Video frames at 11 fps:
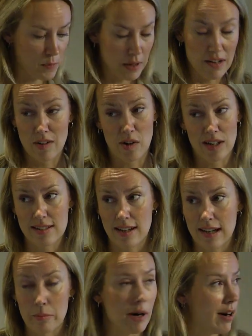that's been a very
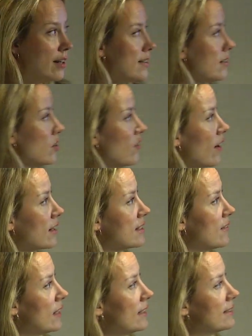exciting part of our
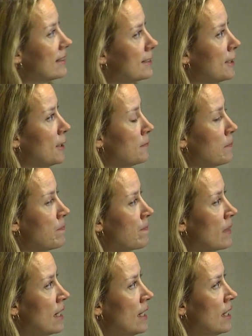activities this year.
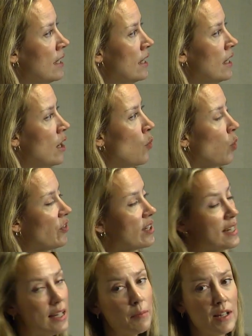What the
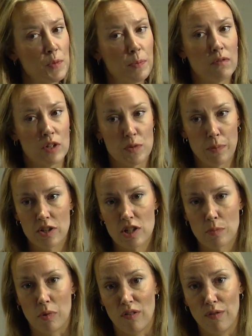team has been
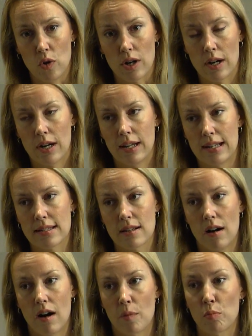responsible for is
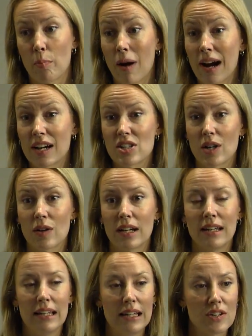our
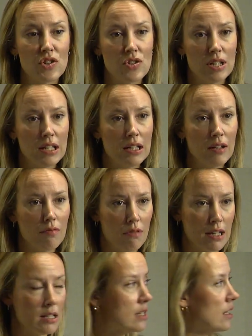proprietary ESG
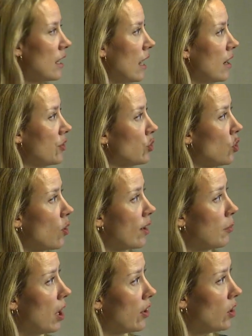risk
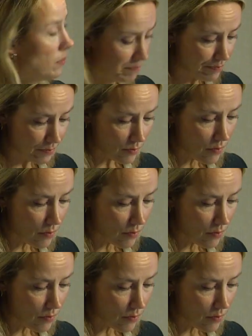scoring model,